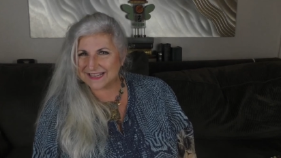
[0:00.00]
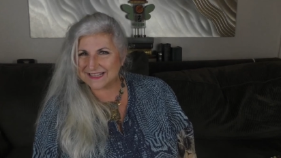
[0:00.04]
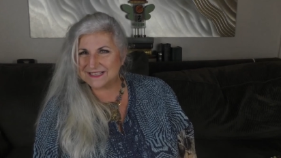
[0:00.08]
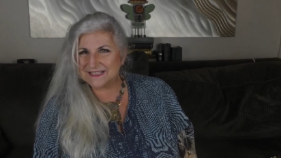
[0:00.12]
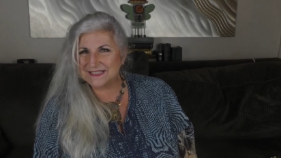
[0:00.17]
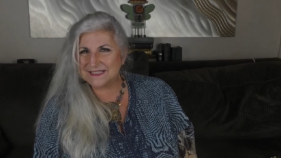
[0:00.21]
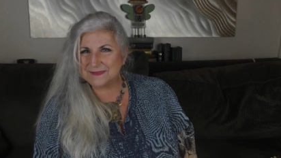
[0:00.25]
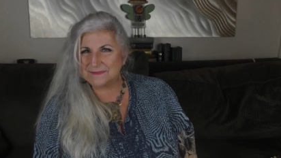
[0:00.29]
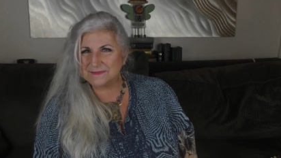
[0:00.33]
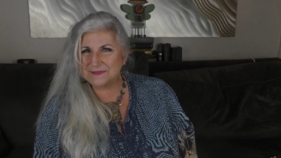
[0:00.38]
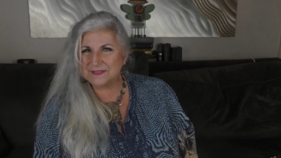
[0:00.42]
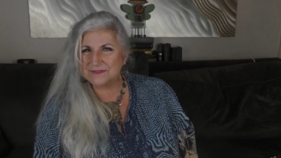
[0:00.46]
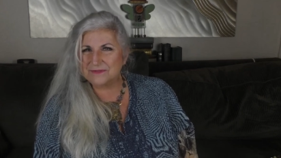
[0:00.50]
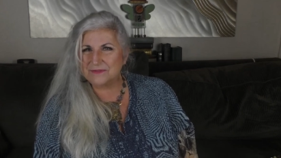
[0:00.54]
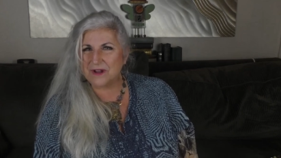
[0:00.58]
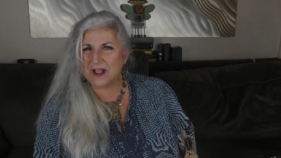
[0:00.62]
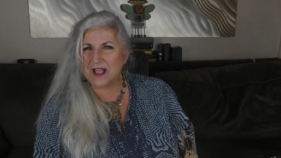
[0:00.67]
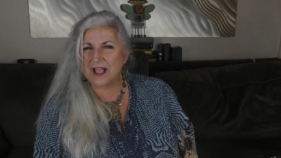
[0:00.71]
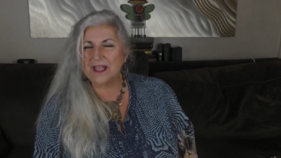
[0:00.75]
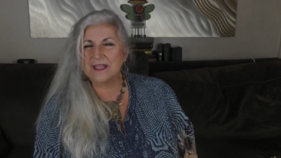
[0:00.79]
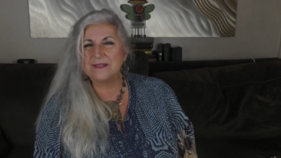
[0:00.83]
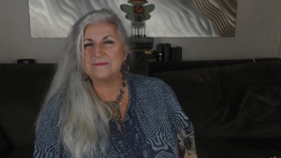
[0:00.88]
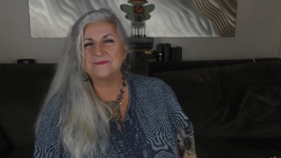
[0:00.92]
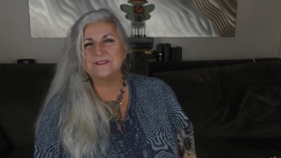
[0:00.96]
and
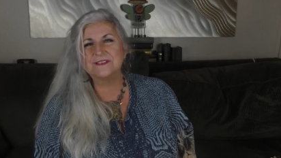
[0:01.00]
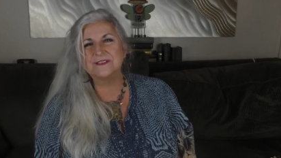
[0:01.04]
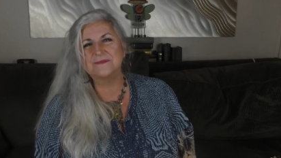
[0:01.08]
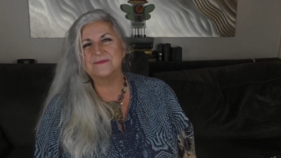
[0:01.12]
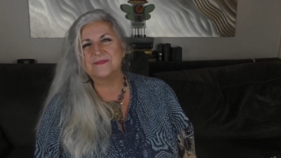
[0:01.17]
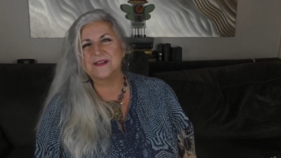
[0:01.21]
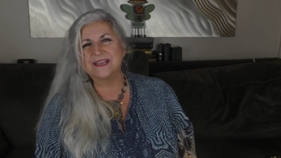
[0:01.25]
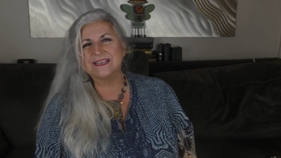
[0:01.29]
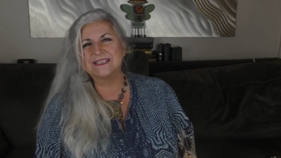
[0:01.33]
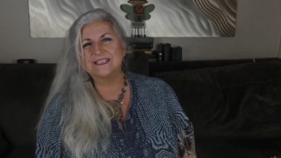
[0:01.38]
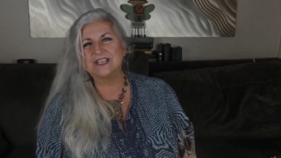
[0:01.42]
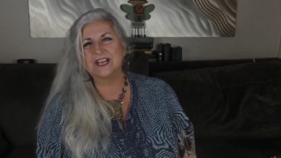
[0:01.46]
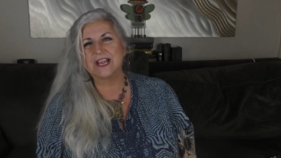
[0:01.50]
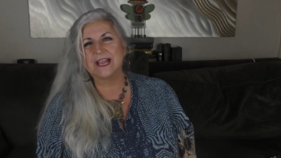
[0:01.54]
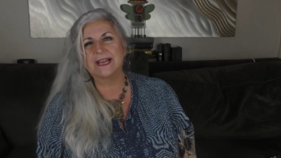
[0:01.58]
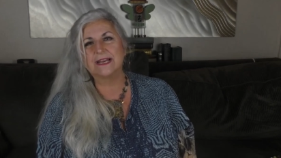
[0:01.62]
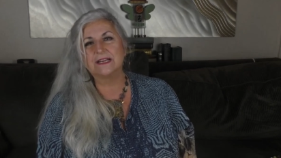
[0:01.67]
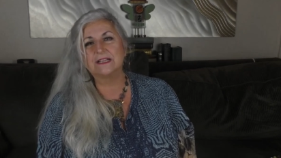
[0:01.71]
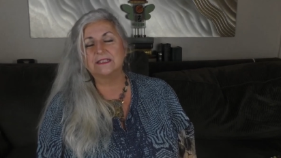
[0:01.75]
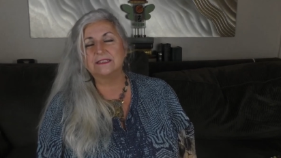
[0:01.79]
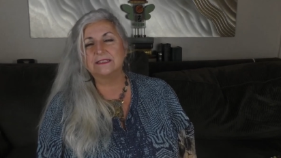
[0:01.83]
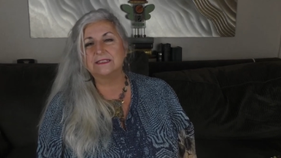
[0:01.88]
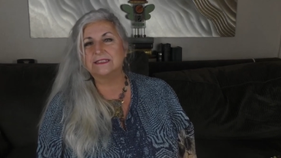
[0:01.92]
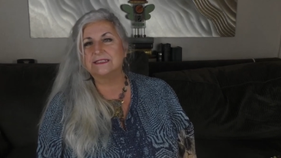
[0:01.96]
subscribe to my
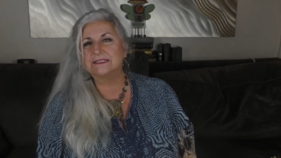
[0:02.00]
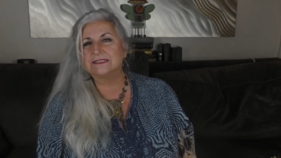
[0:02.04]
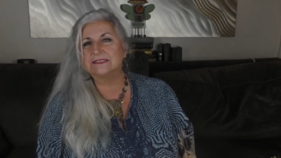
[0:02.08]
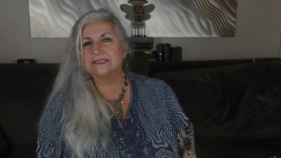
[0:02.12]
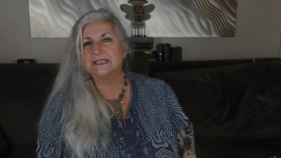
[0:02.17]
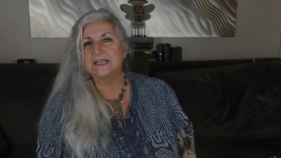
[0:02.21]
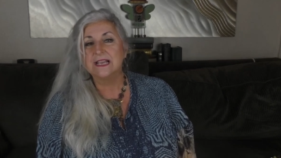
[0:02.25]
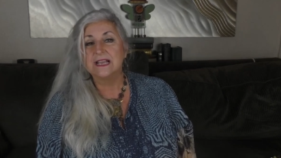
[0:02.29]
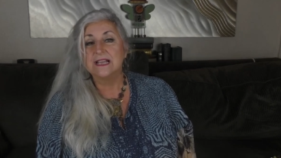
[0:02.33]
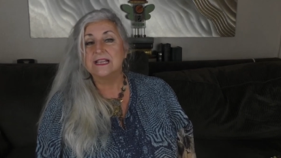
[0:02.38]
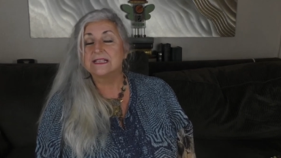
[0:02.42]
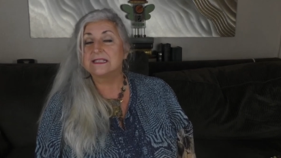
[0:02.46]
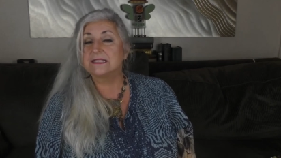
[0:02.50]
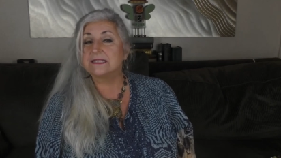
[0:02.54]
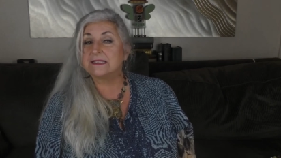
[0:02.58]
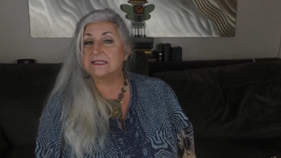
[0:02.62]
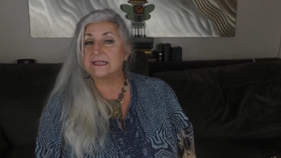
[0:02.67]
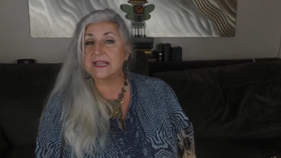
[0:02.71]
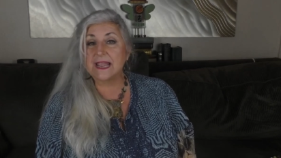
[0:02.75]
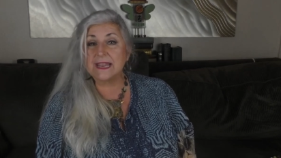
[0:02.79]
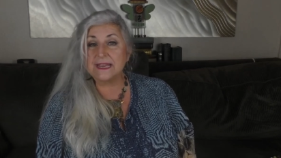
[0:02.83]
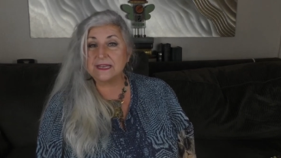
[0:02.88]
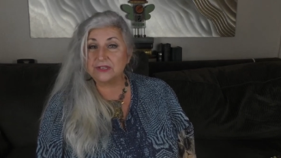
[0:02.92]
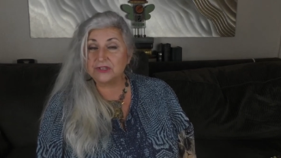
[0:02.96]
channel and
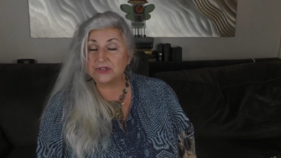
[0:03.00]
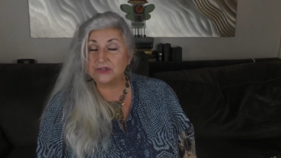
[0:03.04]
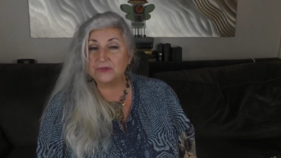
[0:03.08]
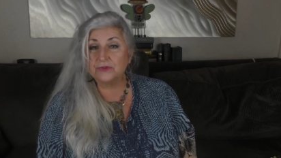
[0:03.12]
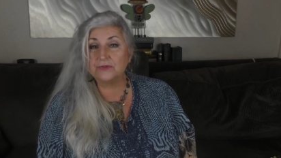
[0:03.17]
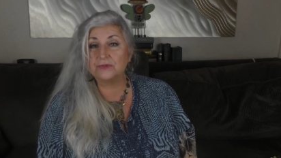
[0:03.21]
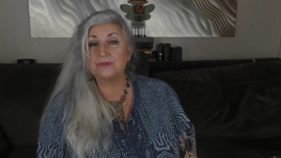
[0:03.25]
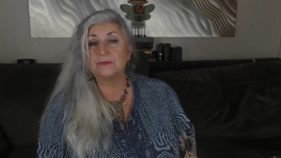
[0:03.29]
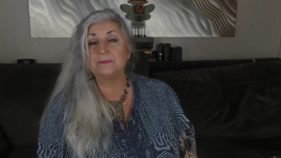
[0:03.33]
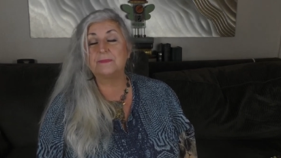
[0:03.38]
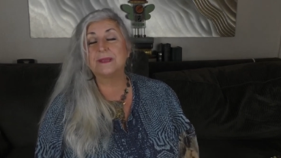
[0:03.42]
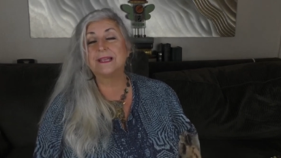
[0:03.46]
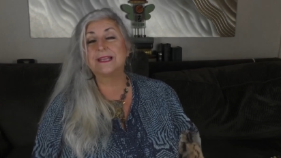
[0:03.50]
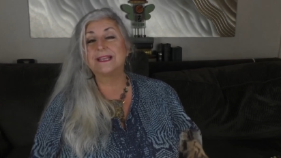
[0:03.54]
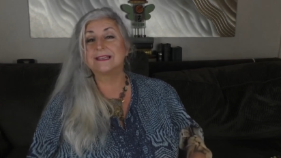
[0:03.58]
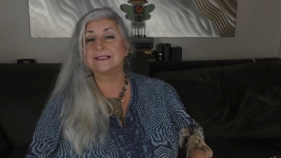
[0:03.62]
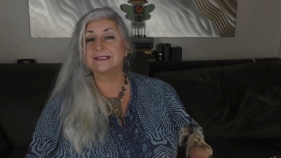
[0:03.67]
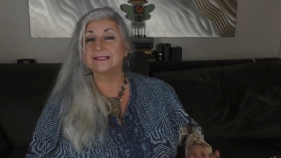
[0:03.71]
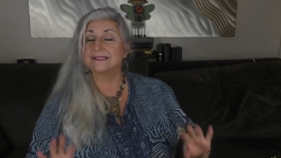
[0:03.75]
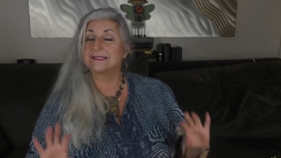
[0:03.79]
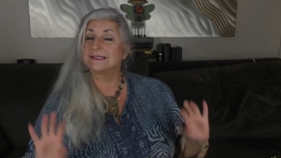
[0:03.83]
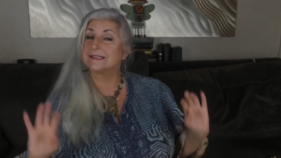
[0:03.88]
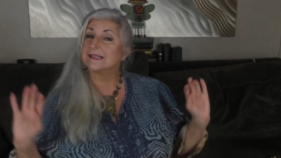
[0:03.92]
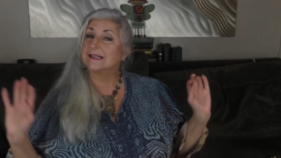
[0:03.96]
stay tuned
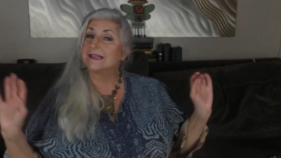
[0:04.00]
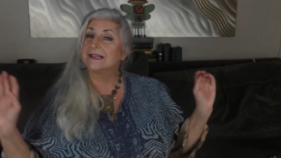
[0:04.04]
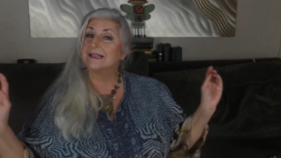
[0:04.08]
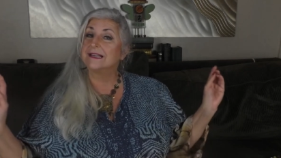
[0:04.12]
because